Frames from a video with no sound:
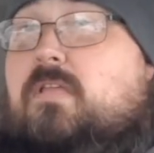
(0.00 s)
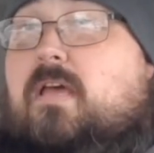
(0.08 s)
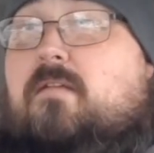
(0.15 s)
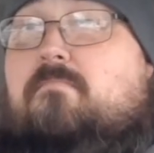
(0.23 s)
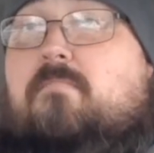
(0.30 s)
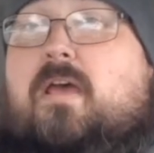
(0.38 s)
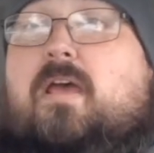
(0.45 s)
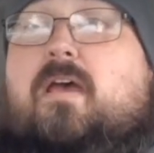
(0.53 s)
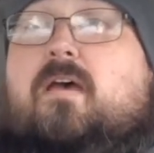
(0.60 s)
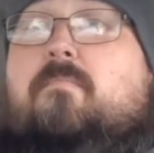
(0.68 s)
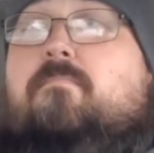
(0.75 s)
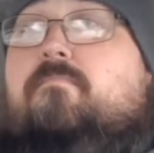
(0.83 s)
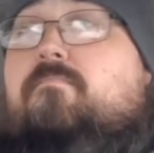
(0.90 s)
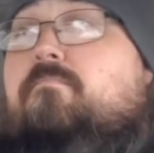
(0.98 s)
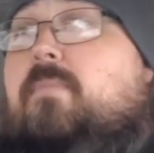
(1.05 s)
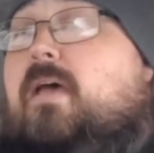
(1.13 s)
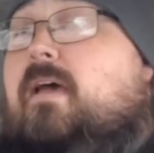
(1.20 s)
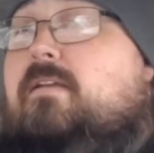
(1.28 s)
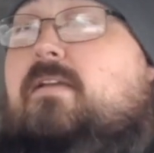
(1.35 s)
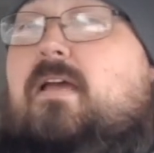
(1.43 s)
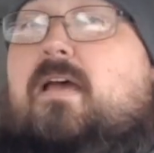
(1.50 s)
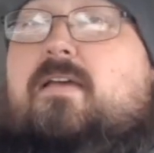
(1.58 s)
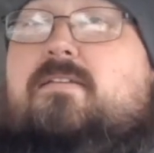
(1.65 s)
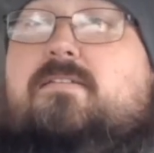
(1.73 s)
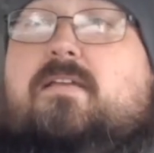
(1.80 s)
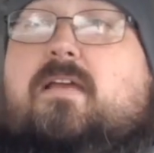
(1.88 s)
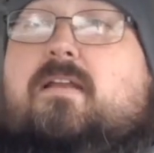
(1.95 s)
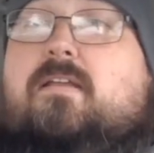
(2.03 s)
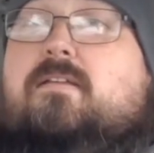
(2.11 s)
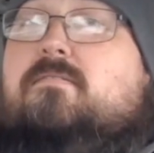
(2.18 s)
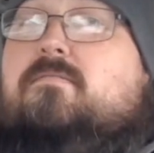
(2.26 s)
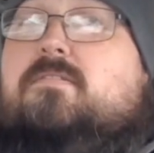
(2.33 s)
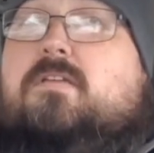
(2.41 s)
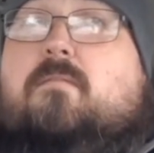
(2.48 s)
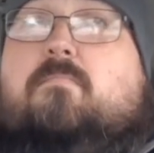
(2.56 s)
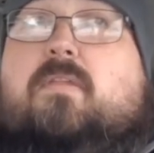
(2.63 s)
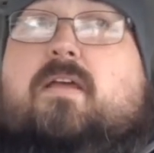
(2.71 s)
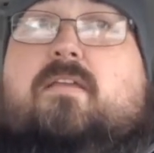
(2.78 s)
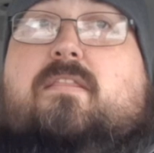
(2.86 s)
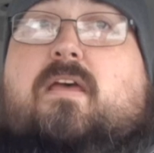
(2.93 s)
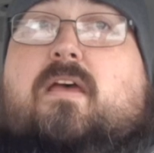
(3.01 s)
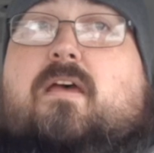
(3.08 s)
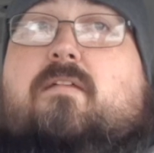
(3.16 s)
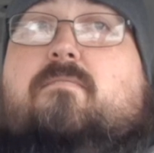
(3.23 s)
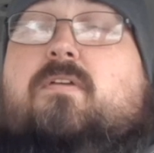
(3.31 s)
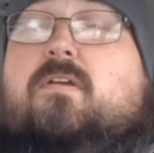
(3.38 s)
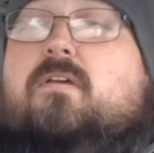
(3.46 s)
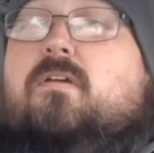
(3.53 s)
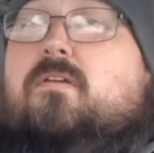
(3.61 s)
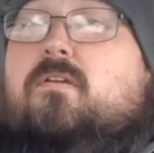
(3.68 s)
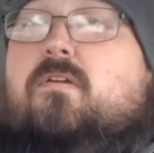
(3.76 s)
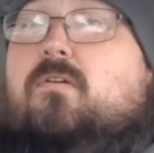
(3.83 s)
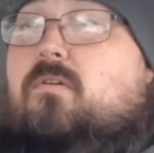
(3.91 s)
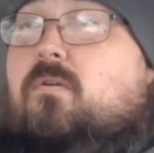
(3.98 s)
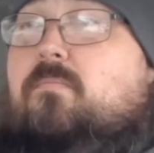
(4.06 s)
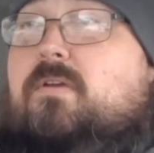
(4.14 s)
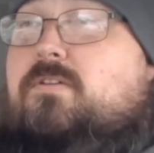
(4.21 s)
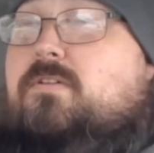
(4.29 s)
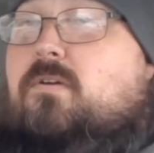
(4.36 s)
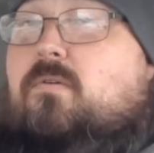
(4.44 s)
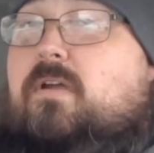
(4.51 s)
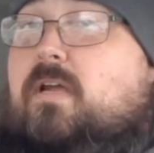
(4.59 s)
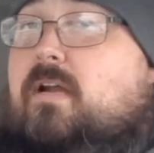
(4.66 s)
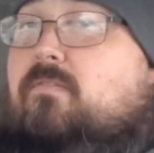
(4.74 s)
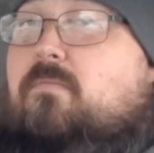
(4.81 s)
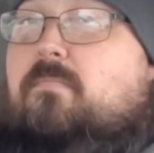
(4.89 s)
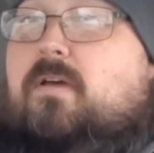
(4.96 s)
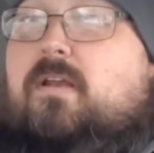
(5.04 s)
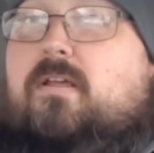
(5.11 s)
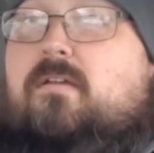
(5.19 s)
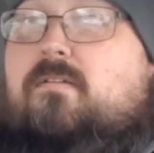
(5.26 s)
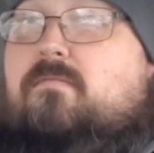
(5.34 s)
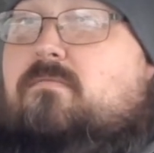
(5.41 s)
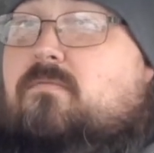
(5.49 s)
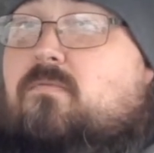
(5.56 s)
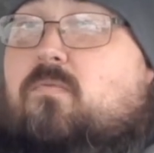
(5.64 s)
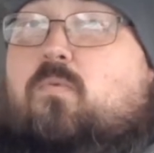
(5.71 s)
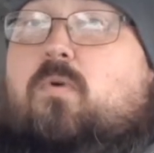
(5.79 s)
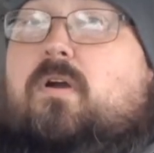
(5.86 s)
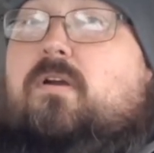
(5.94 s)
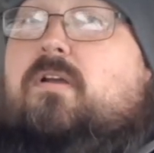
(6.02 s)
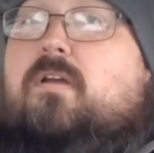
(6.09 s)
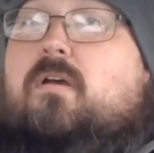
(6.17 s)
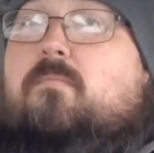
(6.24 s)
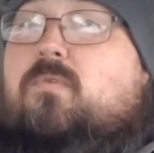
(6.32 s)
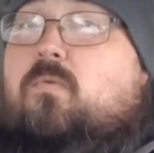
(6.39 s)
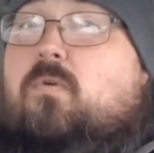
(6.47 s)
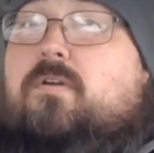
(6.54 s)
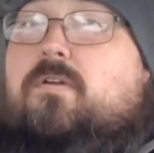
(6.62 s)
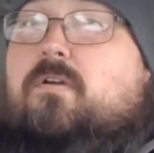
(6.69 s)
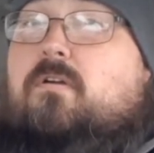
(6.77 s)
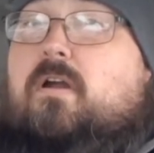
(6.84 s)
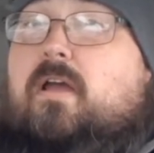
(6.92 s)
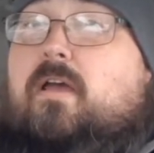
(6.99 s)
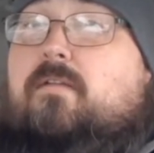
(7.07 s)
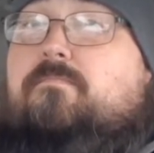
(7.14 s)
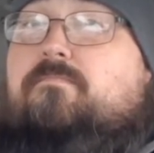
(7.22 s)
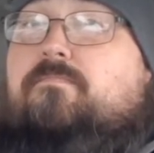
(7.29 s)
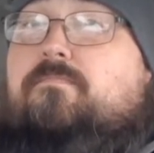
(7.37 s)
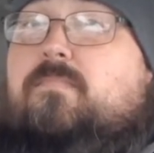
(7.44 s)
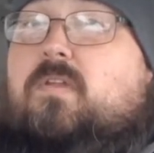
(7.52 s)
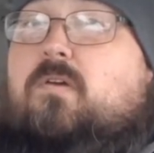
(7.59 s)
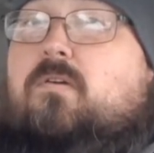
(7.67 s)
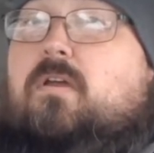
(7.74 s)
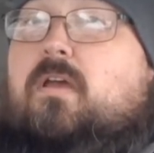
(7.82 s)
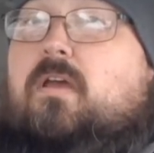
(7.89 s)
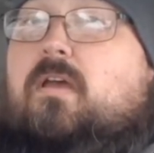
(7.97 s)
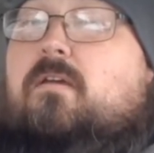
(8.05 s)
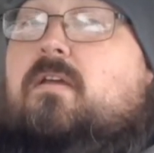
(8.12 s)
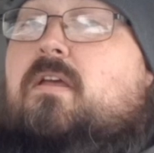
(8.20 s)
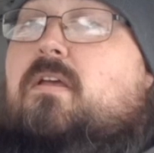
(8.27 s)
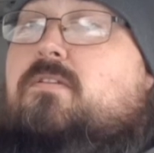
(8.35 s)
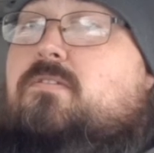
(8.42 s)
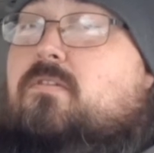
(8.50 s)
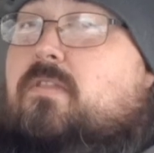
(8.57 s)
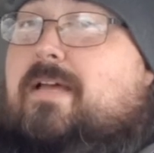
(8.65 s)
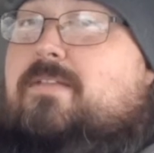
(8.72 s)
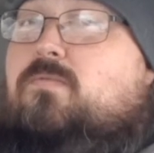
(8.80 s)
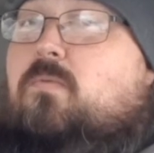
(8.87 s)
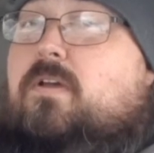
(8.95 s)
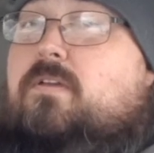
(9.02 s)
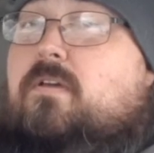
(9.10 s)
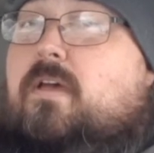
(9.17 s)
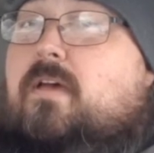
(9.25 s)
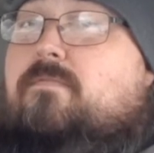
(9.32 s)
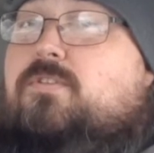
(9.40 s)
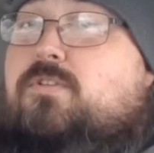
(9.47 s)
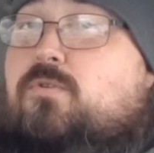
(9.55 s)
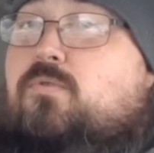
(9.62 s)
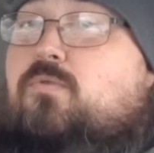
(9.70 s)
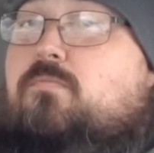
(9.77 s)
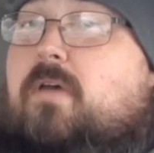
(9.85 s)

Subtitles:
that map, bad guys get it, something like that, you're going to be showing everybody where to come to where you're at. Okay? So that's why you have 2